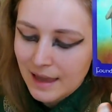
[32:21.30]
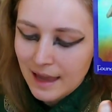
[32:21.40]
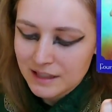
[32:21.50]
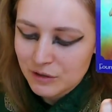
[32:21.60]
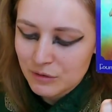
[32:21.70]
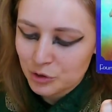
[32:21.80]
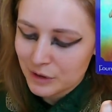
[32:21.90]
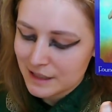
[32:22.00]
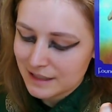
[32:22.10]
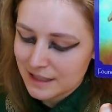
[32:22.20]
As you enjoy
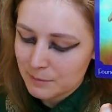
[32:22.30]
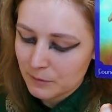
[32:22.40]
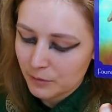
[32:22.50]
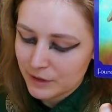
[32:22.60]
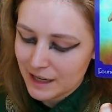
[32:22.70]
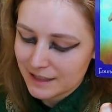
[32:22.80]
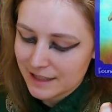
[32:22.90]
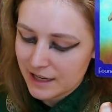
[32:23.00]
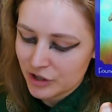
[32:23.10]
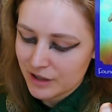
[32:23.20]
this time of
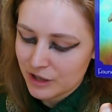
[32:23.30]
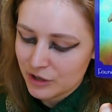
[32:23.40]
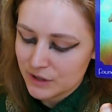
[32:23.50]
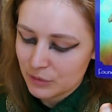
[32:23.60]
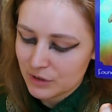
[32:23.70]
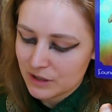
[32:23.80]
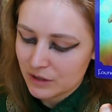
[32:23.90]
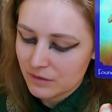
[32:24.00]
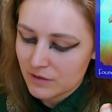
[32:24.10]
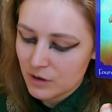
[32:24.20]
relaxation that you so
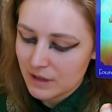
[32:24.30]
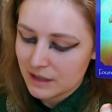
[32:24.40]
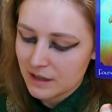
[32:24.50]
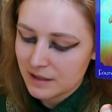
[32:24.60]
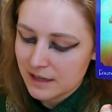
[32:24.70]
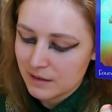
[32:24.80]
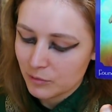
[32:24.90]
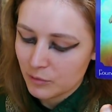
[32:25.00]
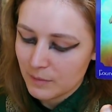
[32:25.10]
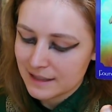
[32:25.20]
deserve, know that nothing
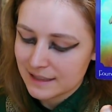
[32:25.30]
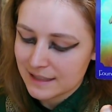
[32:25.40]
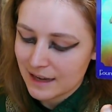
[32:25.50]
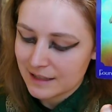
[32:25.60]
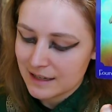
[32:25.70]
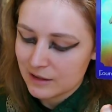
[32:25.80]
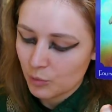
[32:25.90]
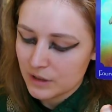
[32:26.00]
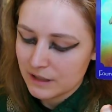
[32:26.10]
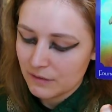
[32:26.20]
remains stagnant and the
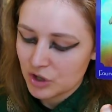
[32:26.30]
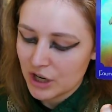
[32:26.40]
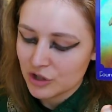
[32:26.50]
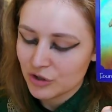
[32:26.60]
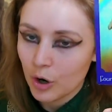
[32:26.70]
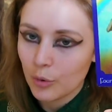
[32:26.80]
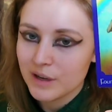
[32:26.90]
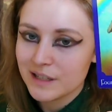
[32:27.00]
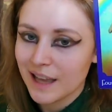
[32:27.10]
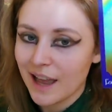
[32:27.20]
winds of change are
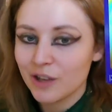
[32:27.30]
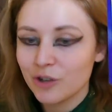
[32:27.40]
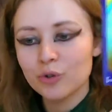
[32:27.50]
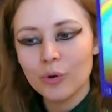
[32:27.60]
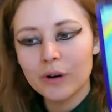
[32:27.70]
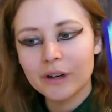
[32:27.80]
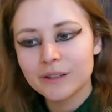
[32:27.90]
always at your door.